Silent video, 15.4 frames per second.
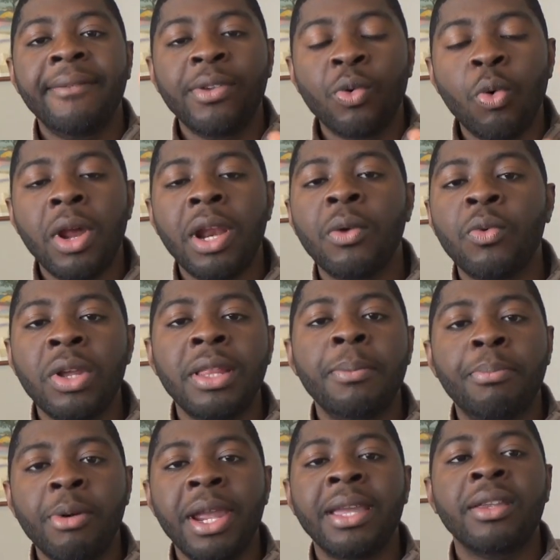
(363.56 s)
if you want to really
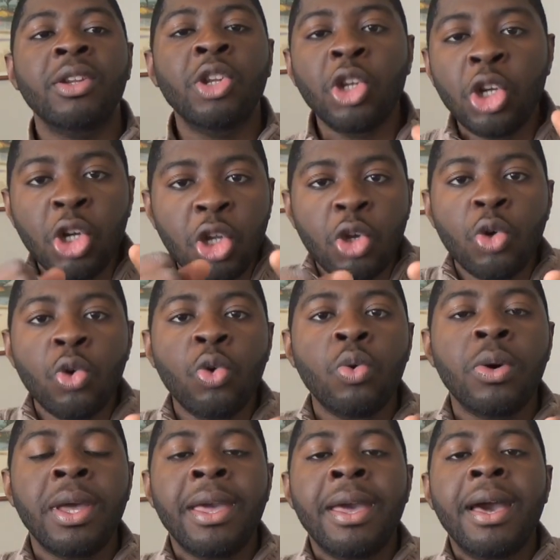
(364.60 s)
bring
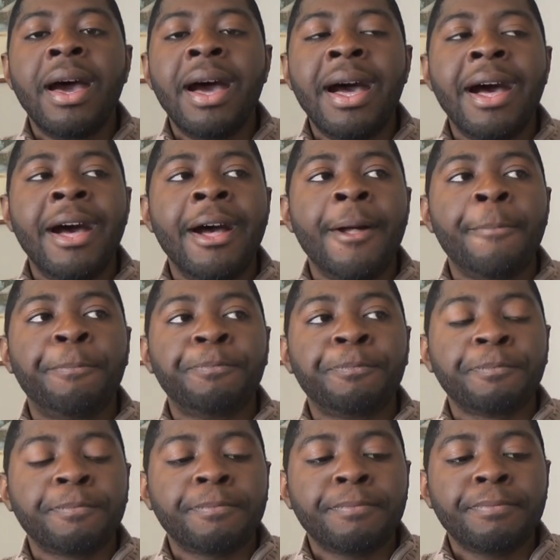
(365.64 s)
new
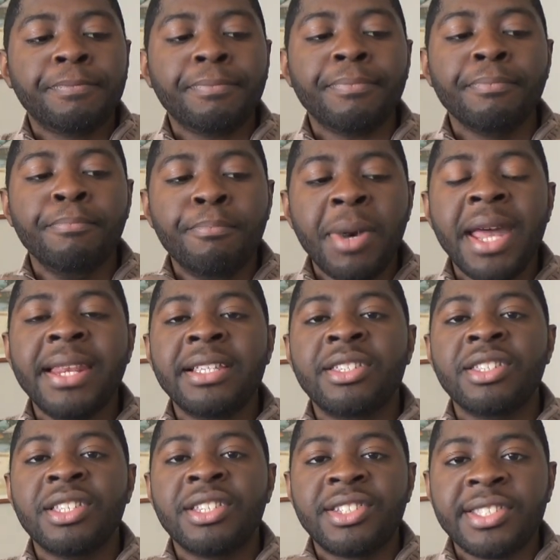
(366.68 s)
money
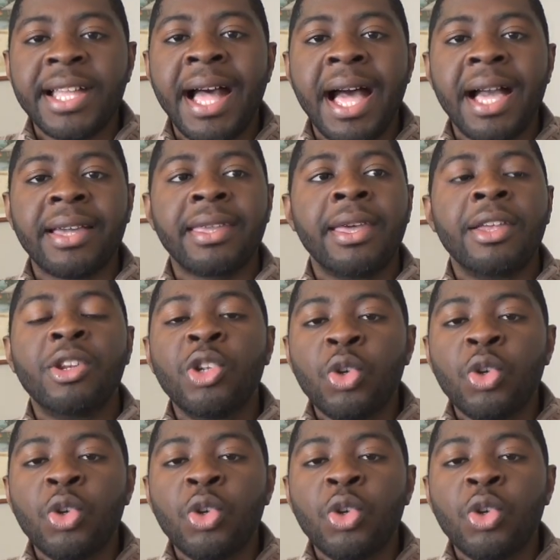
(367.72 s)
to the stock,